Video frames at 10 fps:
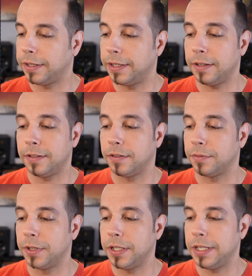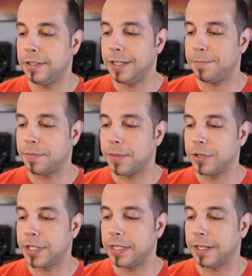Again, really deep
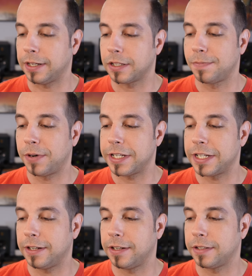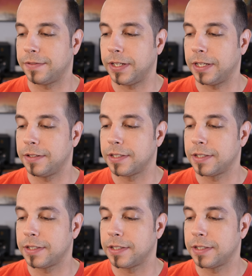emotion and expression in his videos.